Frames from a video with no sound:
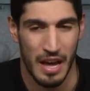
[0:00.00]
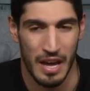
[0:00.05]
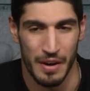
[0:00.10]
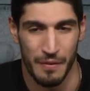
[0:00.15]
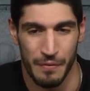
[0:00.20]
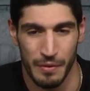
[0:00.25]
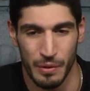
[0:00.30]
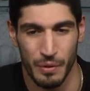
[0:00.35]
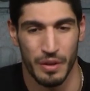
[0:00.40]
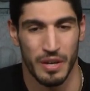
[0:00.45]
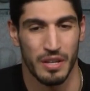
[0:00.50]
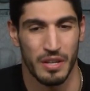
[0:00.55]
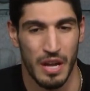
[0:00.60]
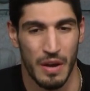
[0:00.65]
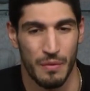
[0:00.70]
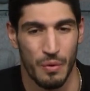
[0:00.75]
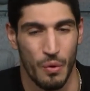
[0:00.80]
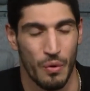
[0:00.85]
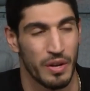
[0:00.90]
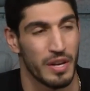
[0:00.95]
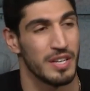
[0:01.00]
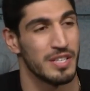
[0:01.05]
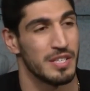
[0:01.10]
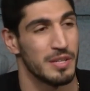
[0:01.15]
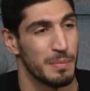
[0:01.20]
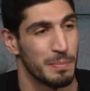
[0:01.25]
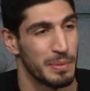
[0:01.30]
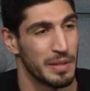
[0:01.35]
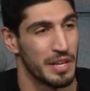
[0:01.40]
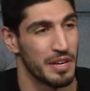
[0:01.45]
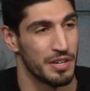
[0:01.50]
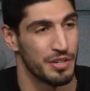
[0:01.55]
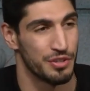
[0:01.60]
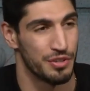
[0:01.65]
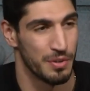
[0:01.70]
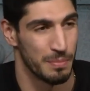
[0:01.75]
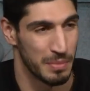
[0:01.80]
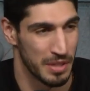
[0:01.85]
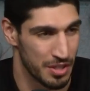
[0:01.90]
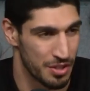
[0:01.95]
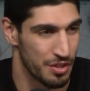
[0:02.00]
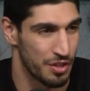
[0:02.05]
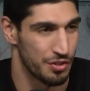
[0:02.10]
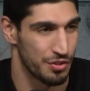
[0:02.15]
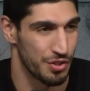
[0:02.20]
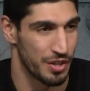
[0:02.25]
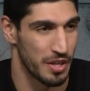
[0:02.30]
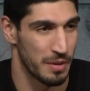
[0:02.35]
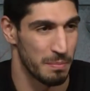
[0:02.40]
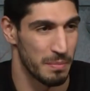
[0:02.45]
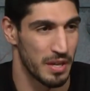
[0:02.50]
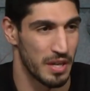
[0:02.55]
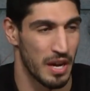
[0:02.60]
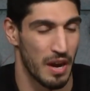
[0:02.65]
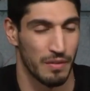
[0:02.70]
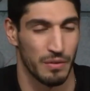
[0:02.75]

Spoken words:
and if you look at how OKC player been treating me,